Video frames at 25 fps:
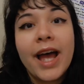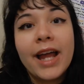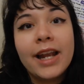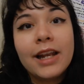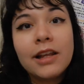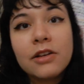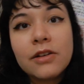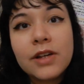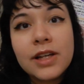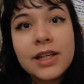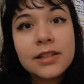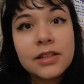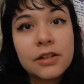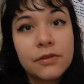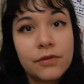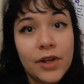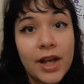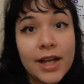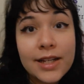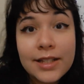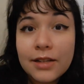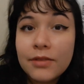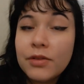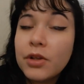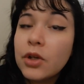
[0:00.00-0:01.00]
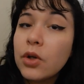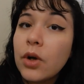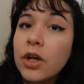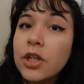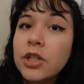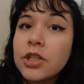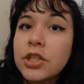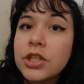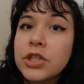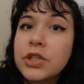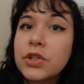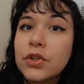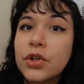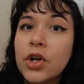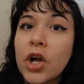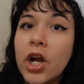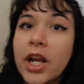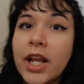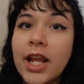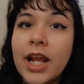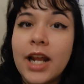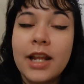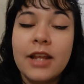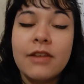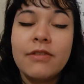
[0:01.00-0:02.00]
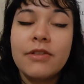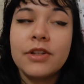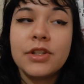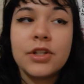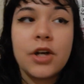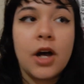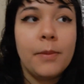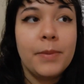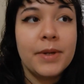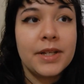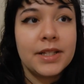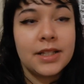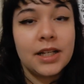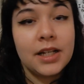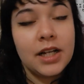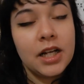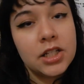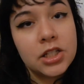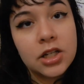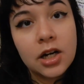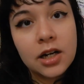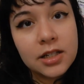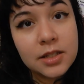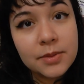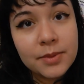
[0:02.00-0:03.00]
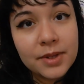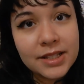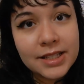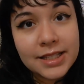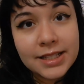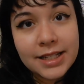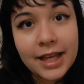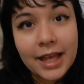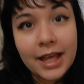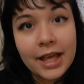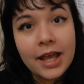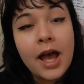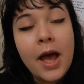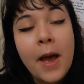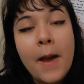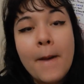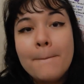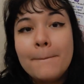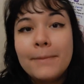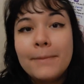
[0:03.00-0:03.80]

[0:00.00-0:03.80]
But anyways, if you guys have any questions regarding any of the topics that I talked about today,